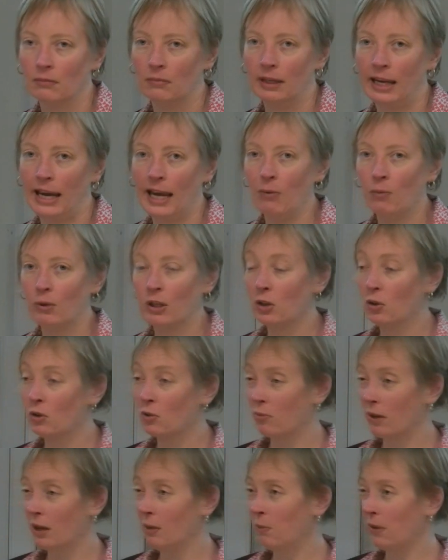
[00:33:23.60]
Can we
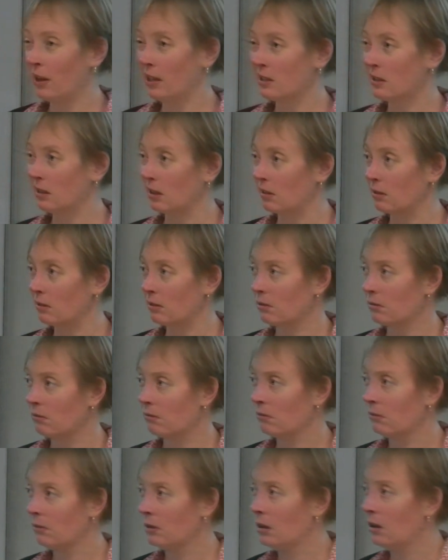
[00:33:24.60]
use red plastics?
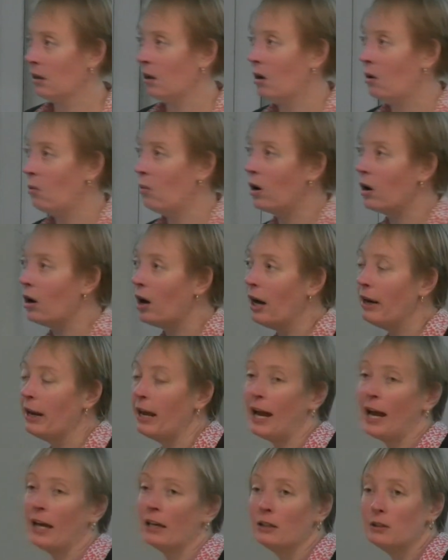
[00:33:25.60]
What kind
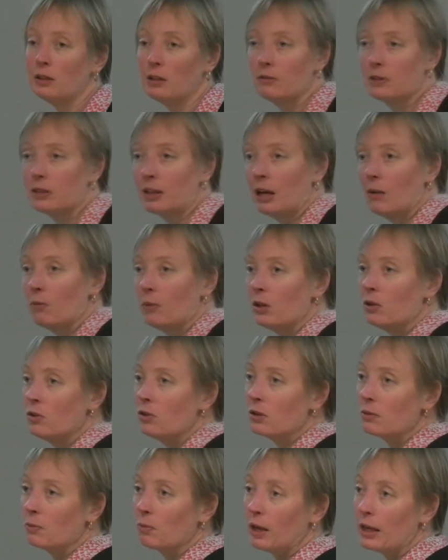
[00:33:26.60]
of additives can we
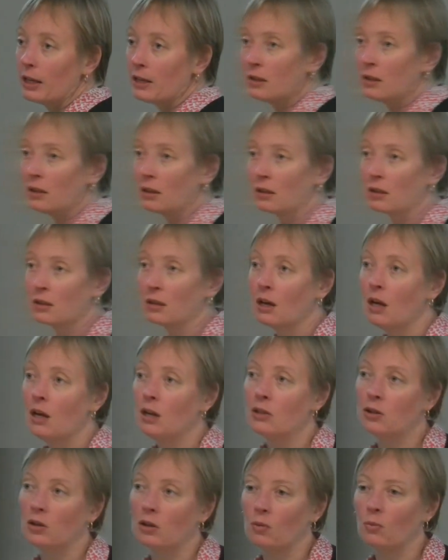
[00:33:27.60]
use in plastics
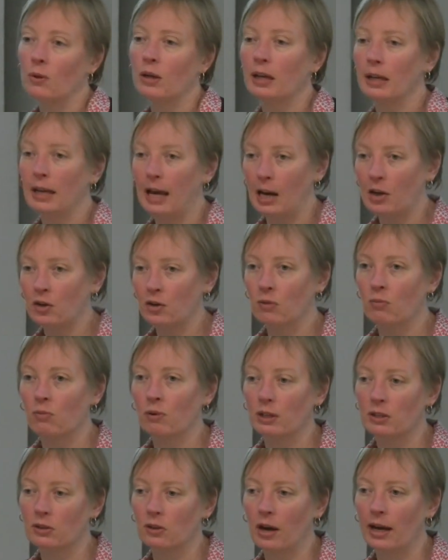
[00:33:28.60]
so that we can actually
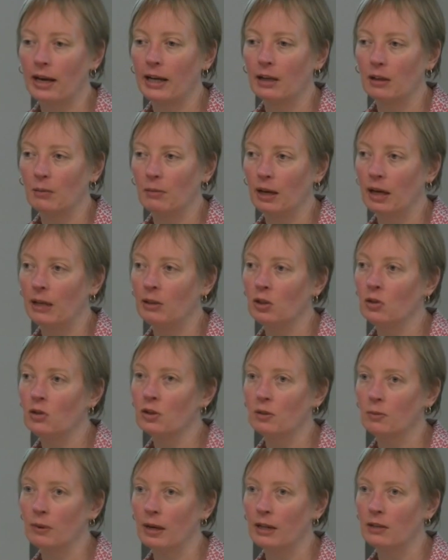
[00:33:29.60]
recycle them and
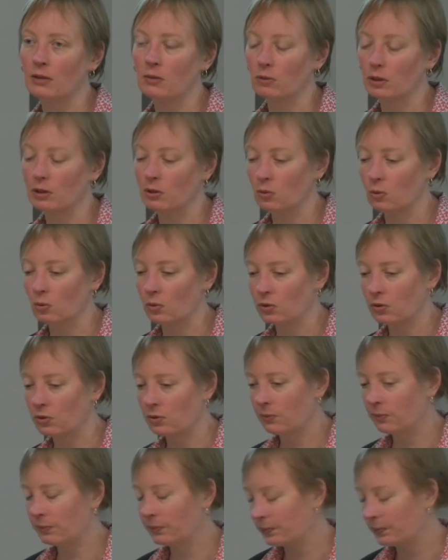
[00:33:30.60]
use them as a resource?